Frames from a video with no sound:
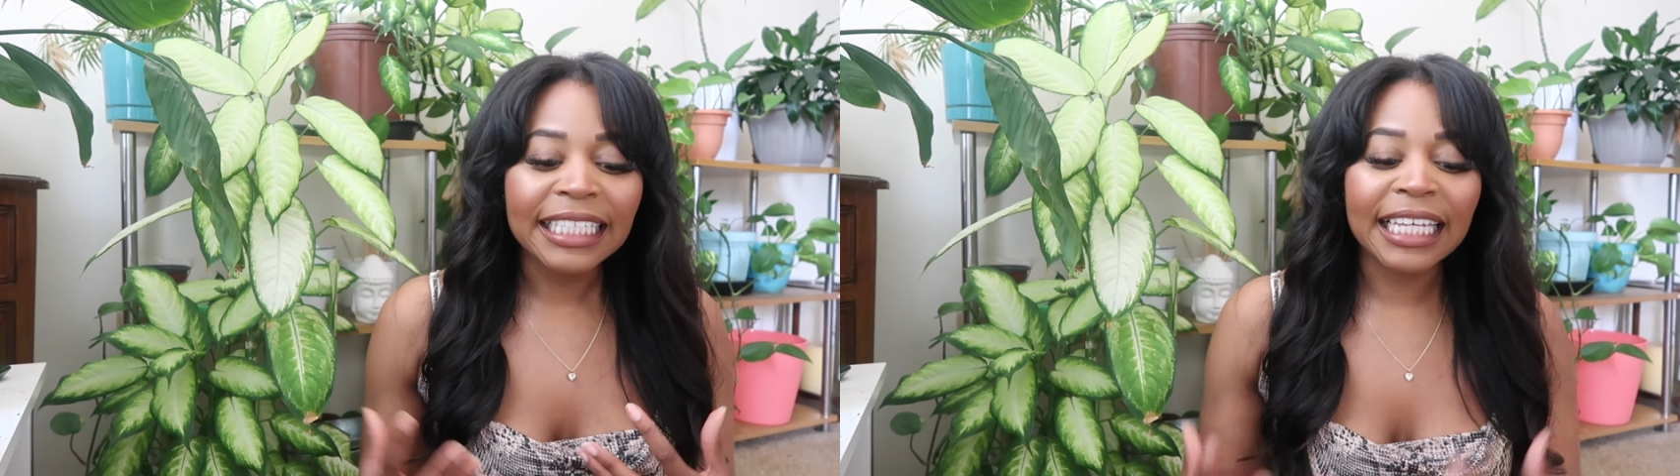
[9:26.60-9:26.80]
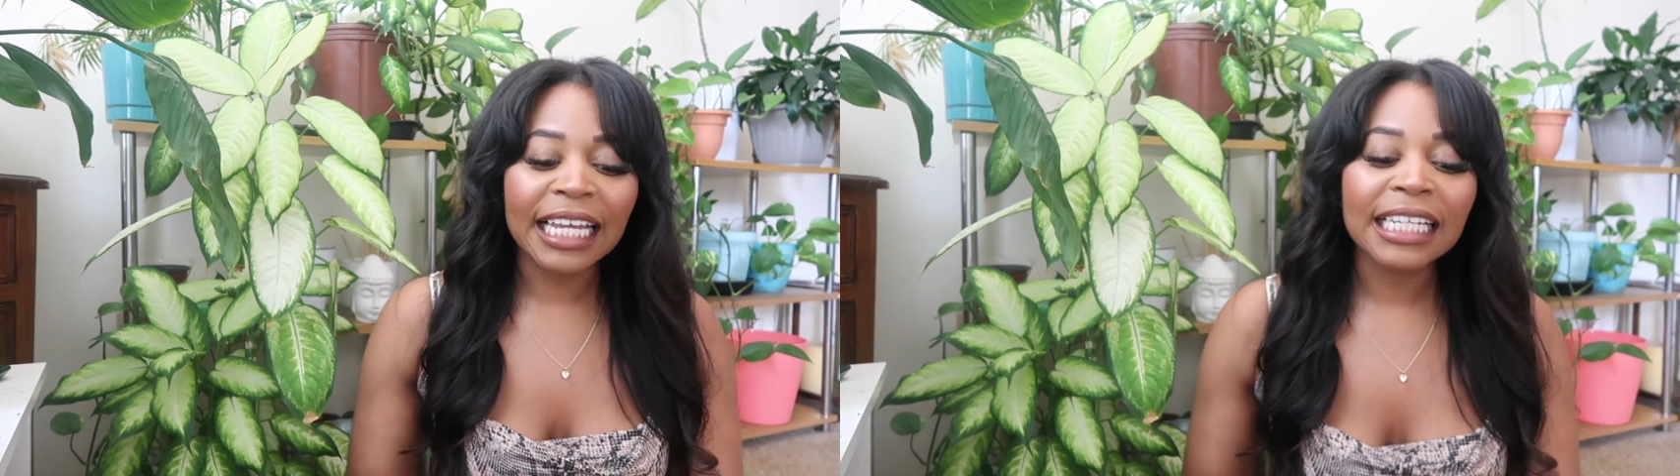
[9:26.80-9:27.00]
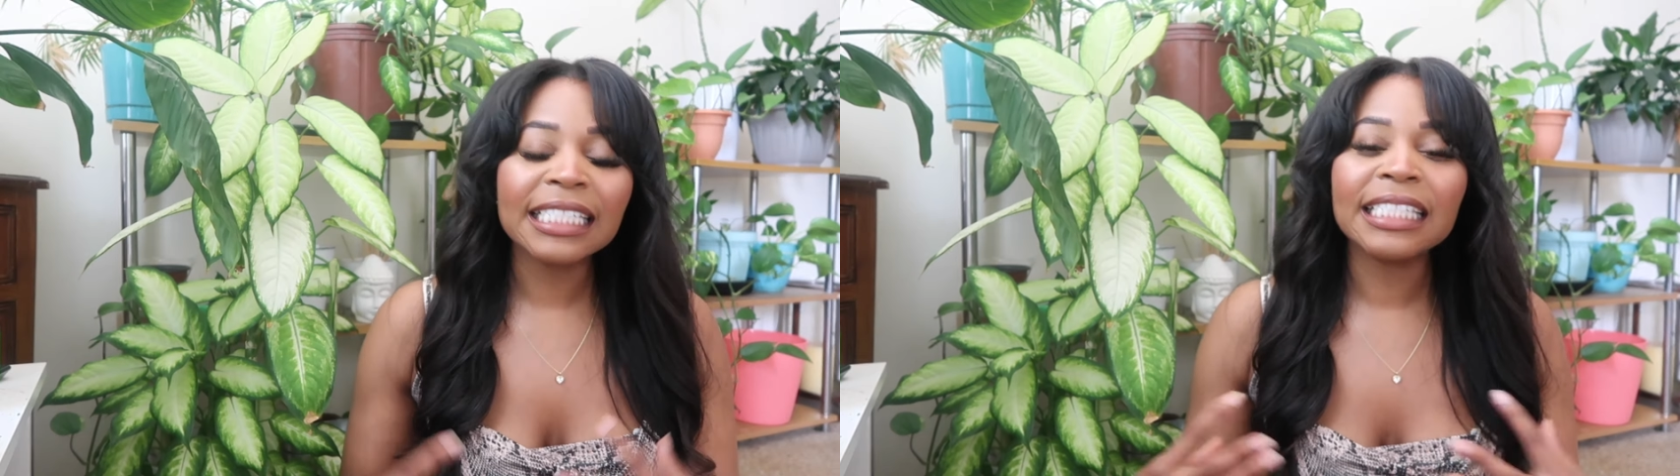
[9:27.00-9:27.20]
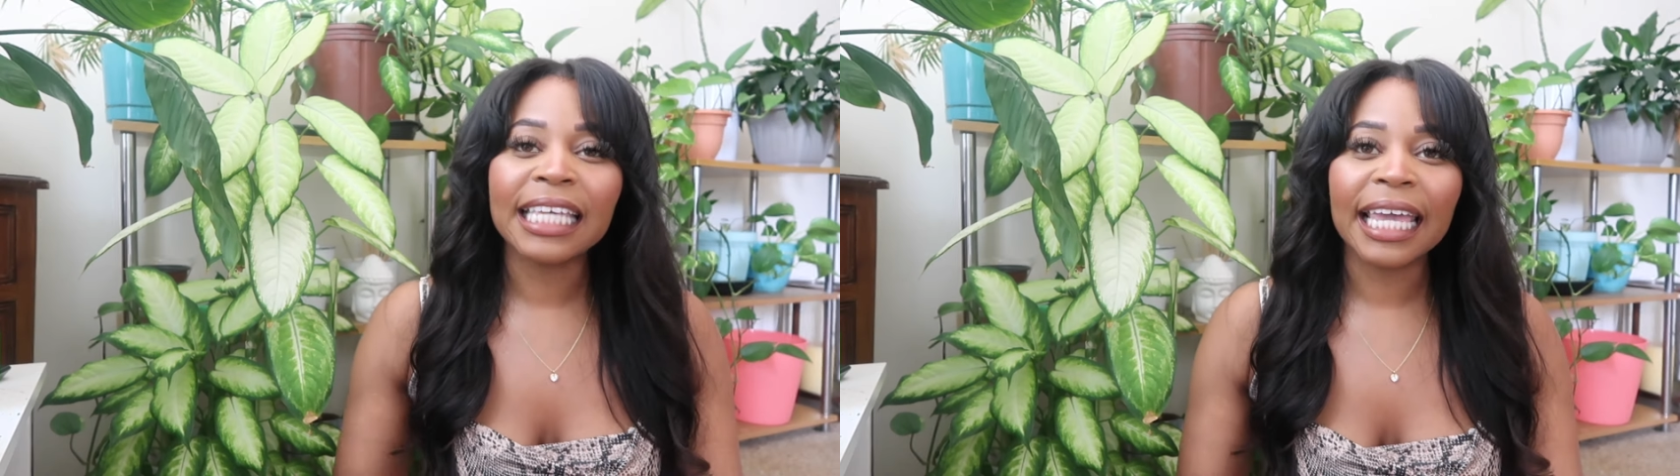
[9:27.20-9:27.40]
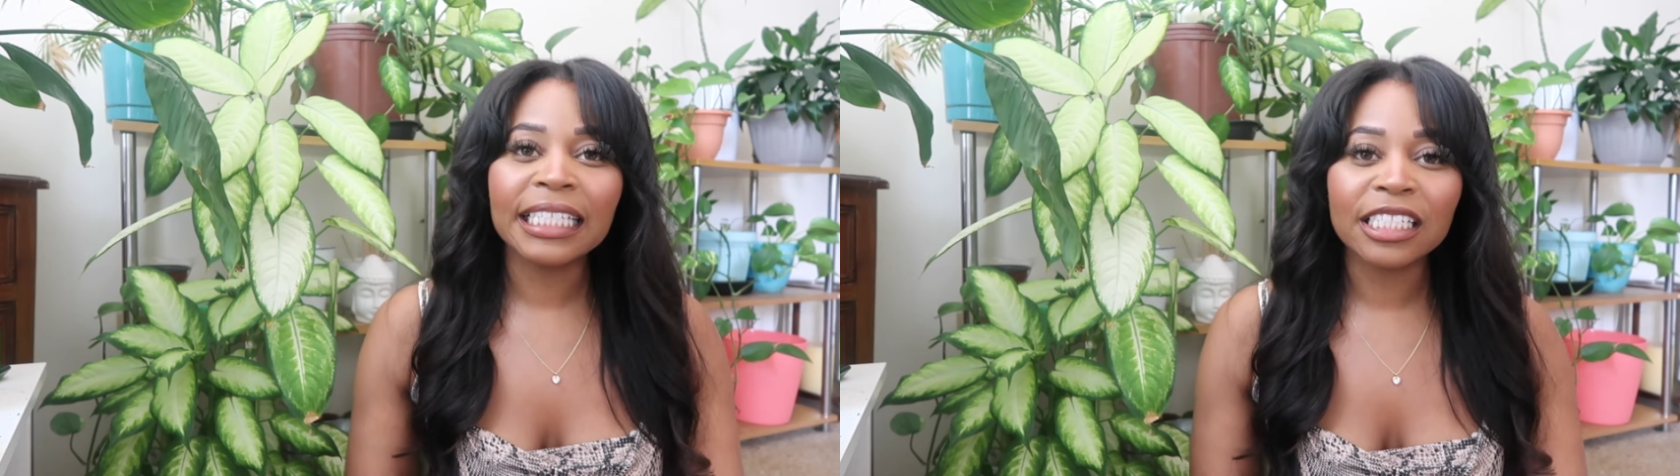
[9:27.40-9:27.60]
Get
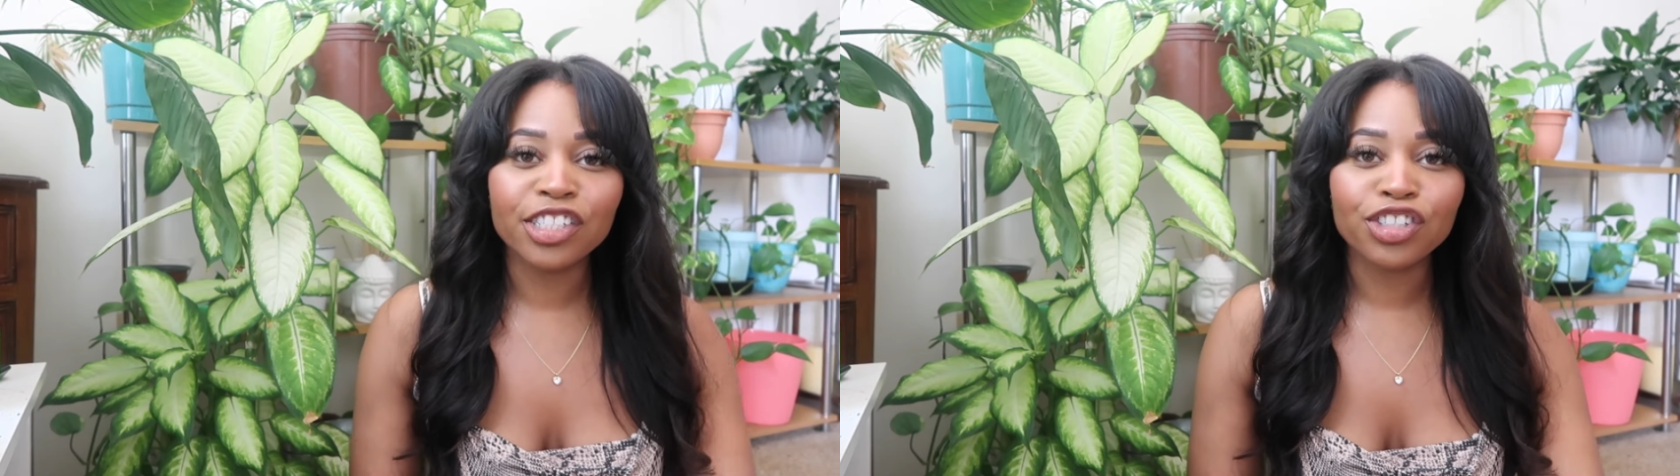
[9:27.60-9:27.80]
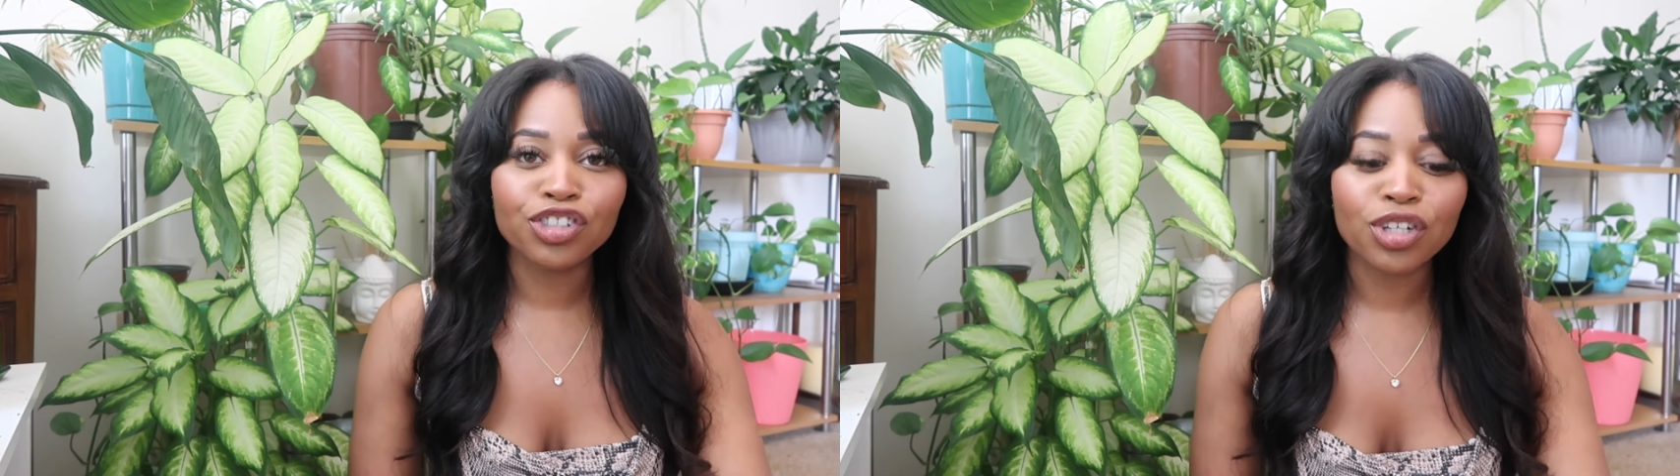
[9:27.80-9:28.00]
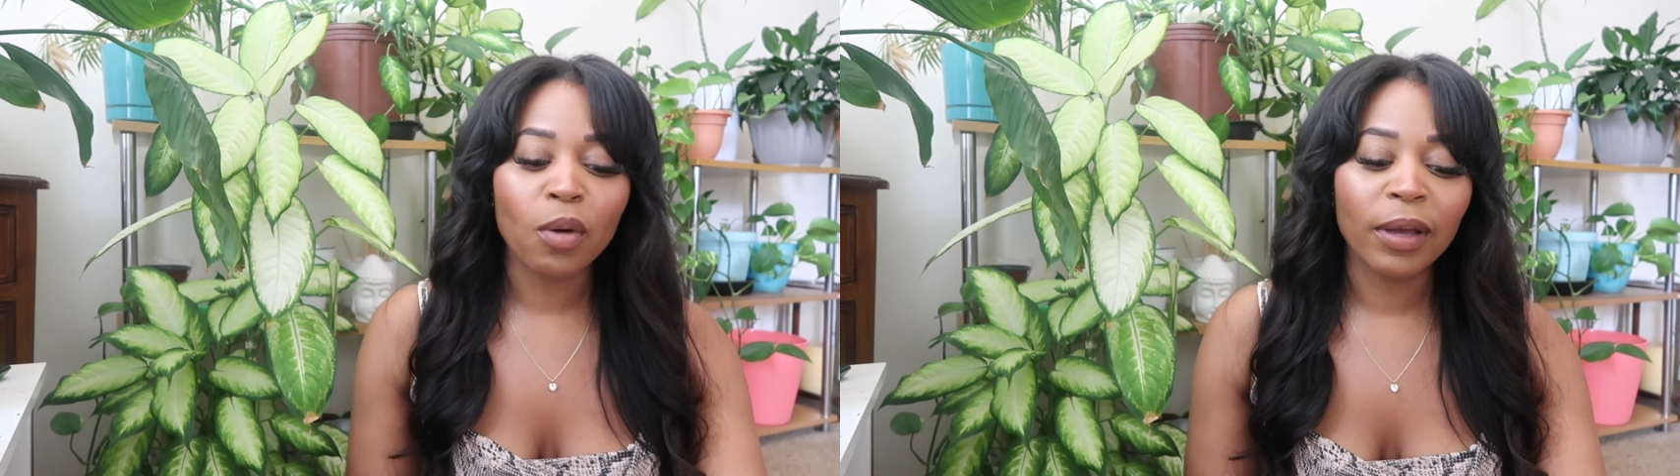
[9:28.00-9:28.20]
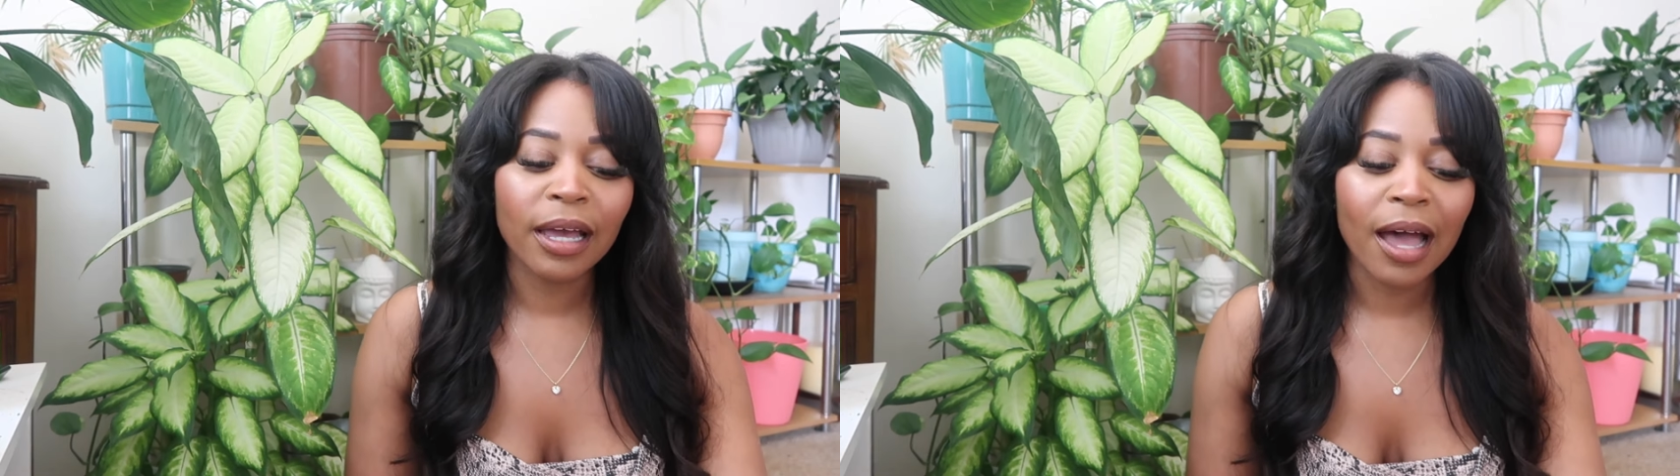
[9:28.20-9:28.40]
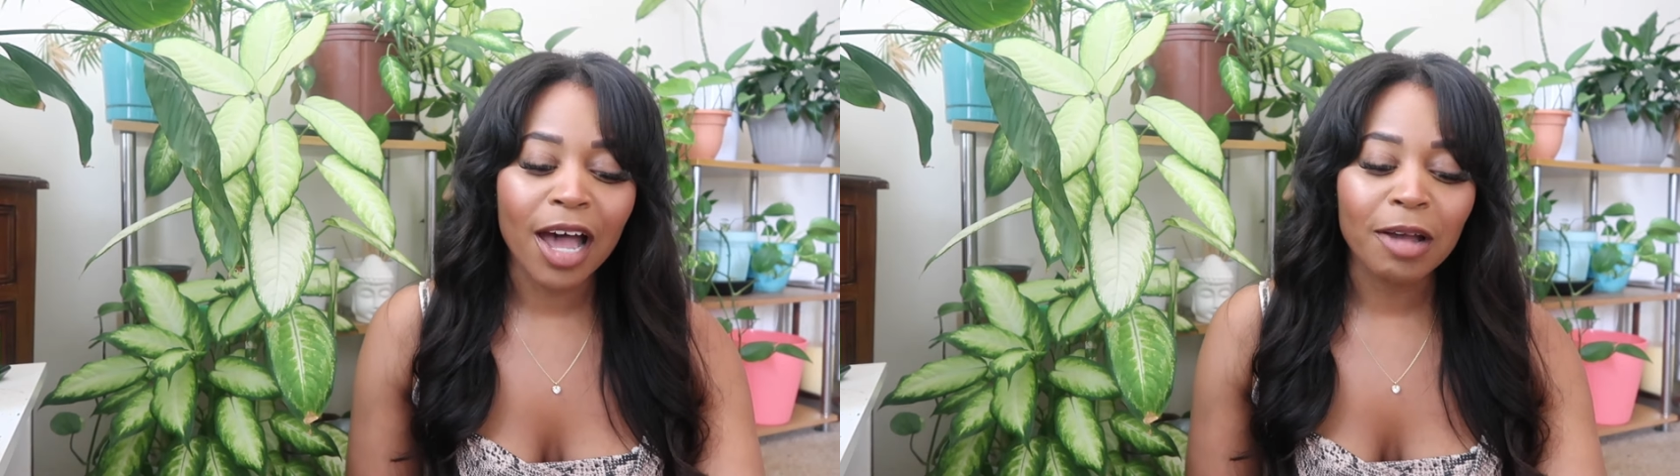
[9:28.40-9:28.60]
addicted to showing
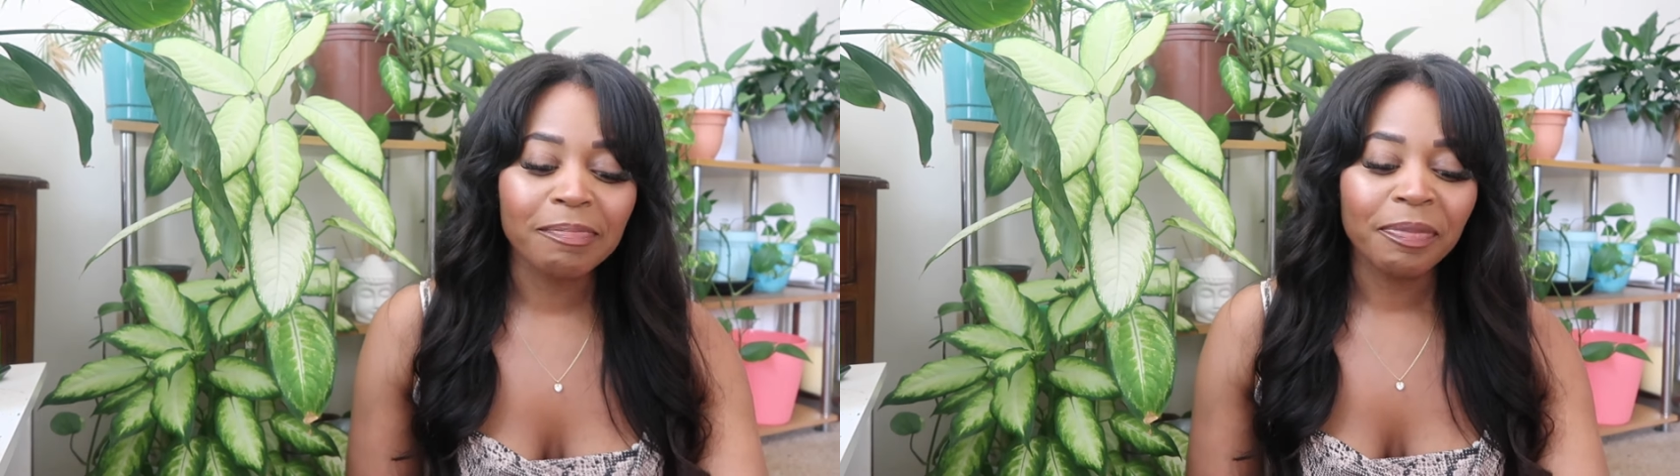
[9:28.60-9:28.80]
up.